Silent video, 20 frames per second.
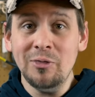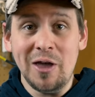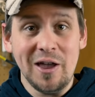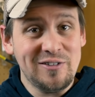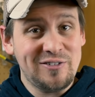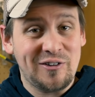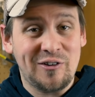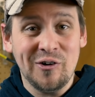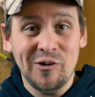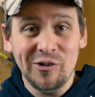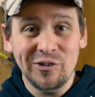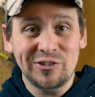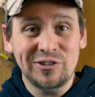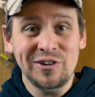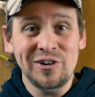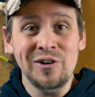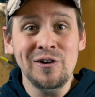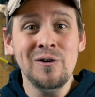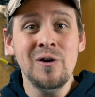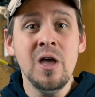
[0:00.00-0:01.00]
That's cool
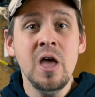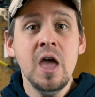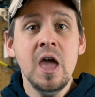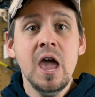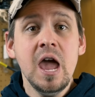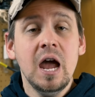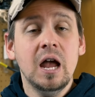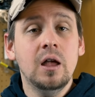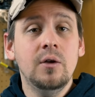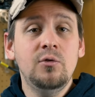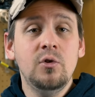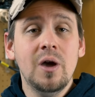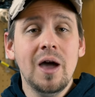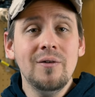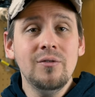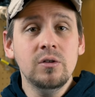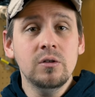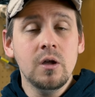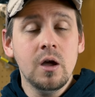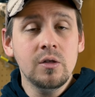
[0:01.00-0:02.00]
too. And if you
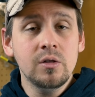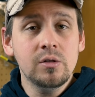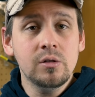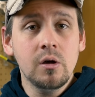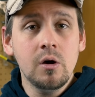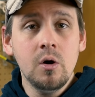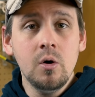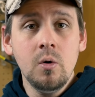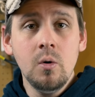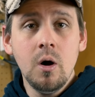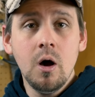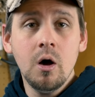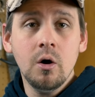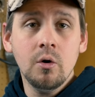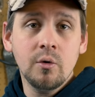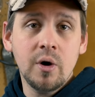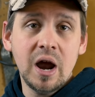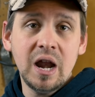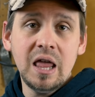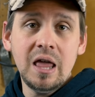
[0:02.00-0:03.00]
haven't done so
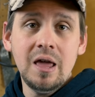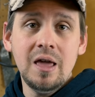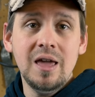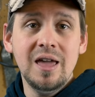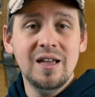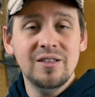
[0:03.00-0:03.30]
already,